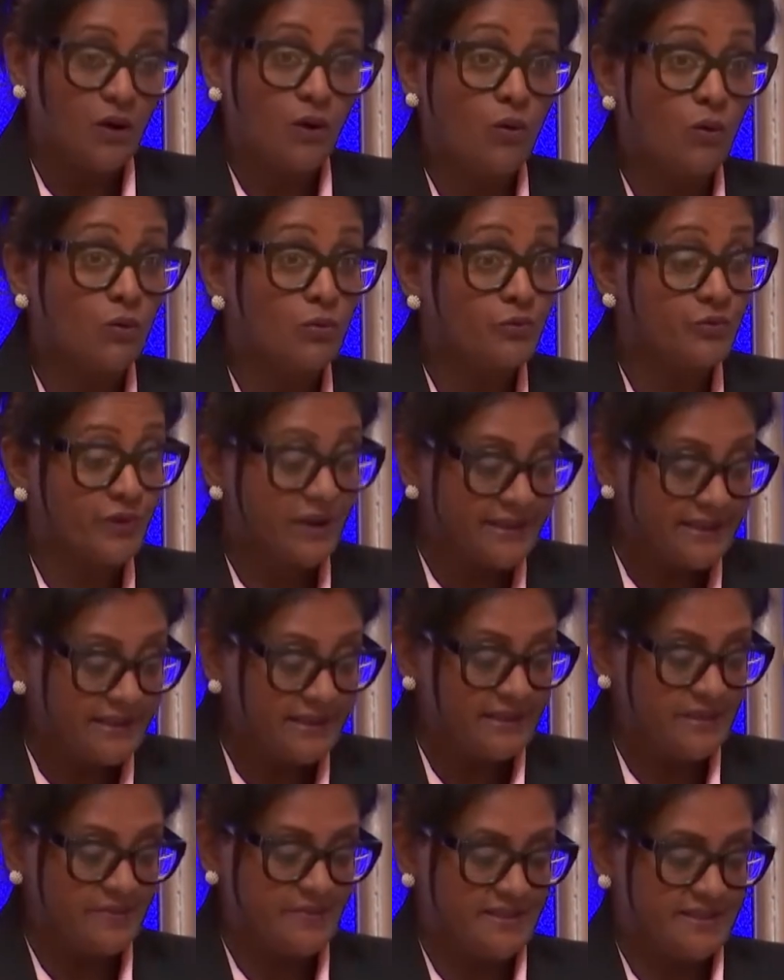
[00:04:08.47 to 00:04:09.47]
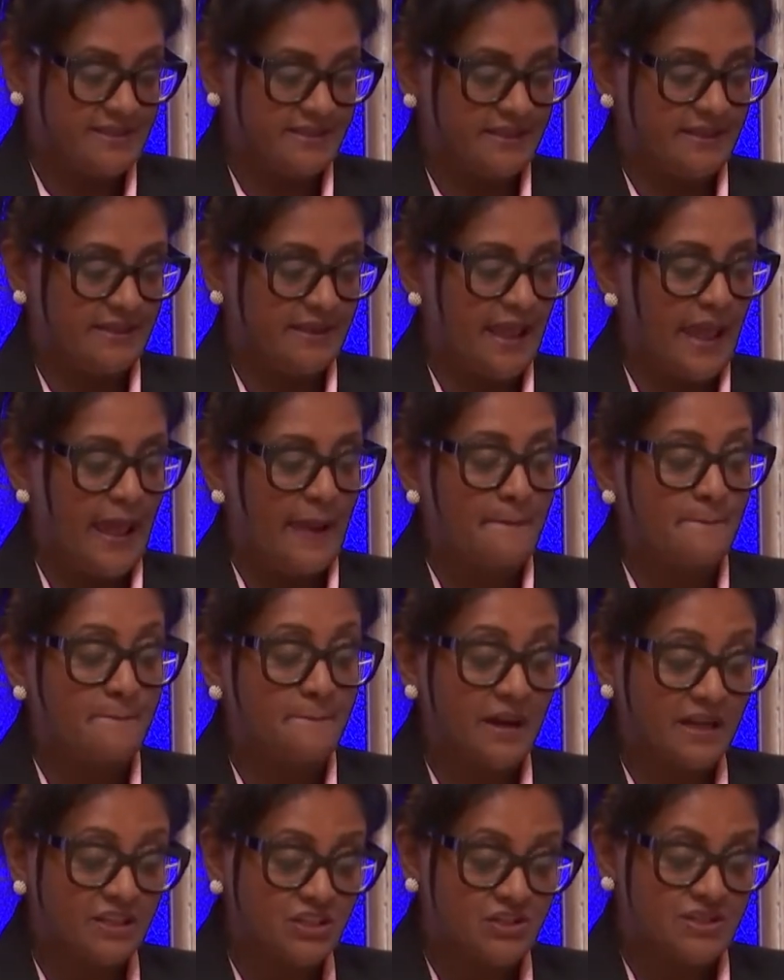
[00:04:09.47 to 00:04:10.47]
already limited and
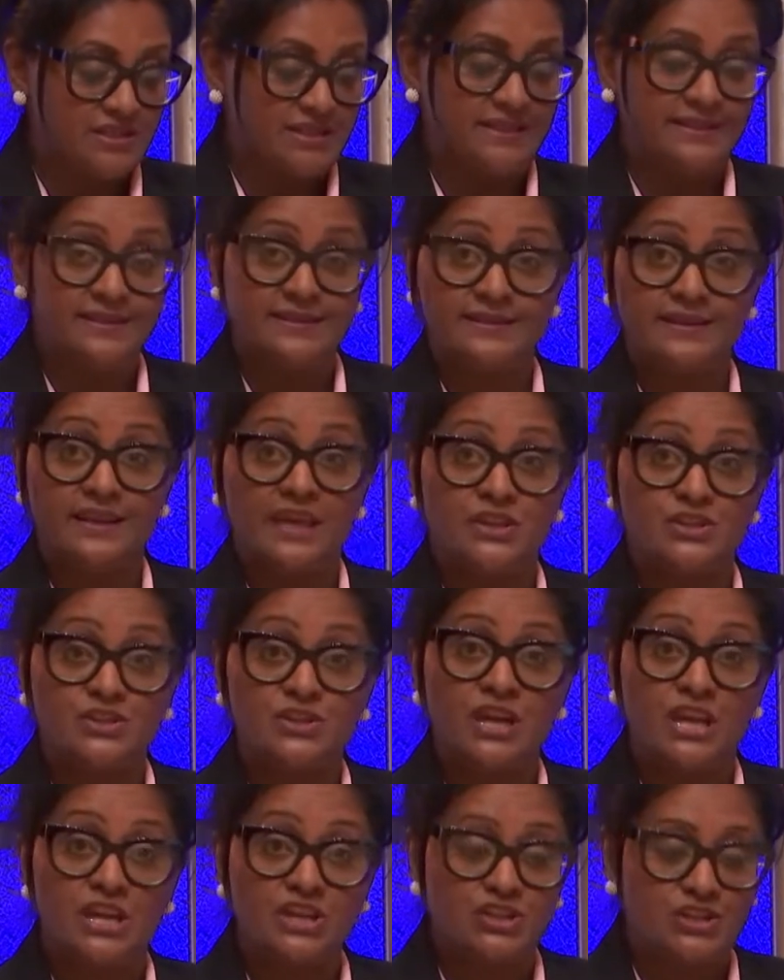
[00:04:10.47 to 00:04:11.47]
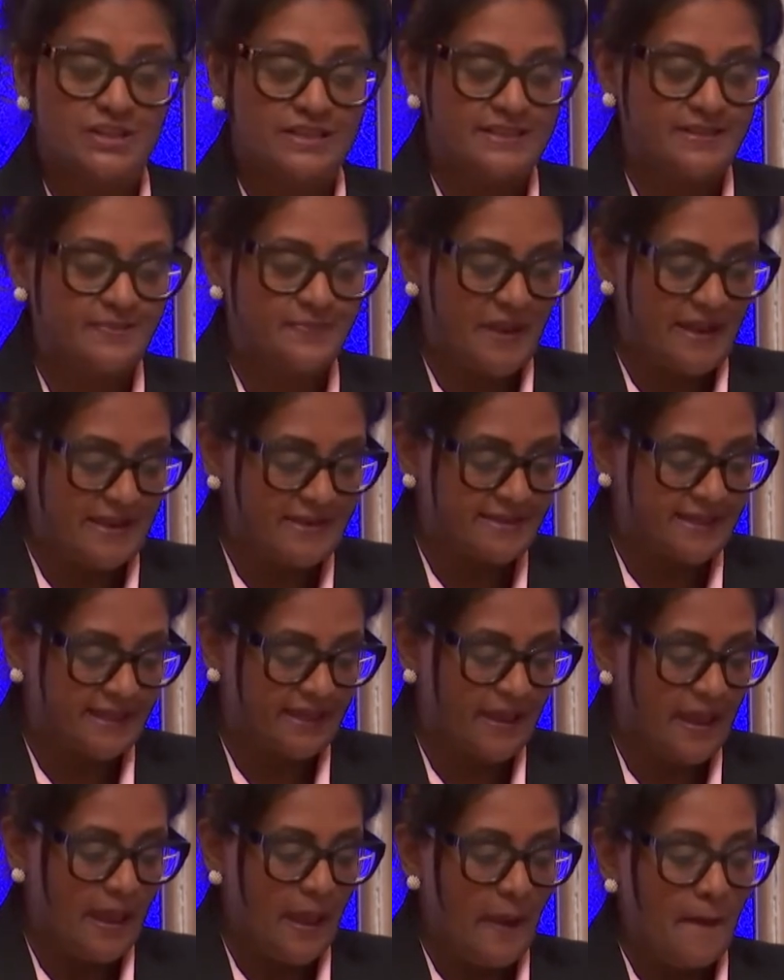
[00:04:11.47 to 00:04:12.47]
much needed education spending